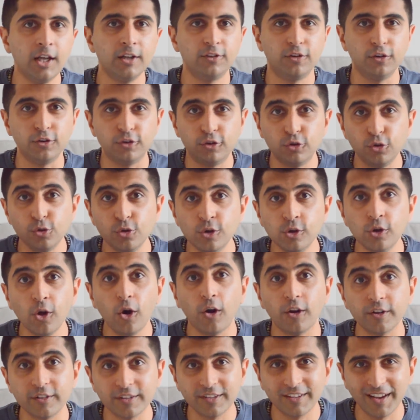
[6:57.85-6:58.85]
Just do
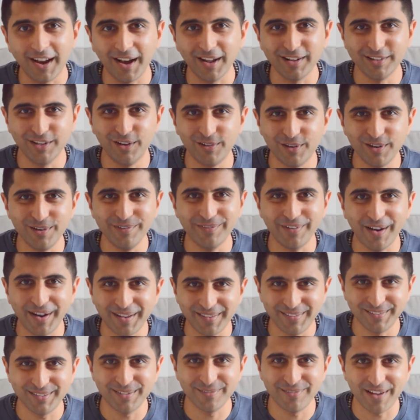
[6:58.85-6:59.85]
not
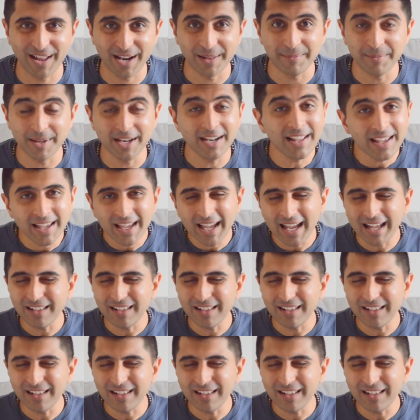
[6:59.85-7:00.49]
under-revise development.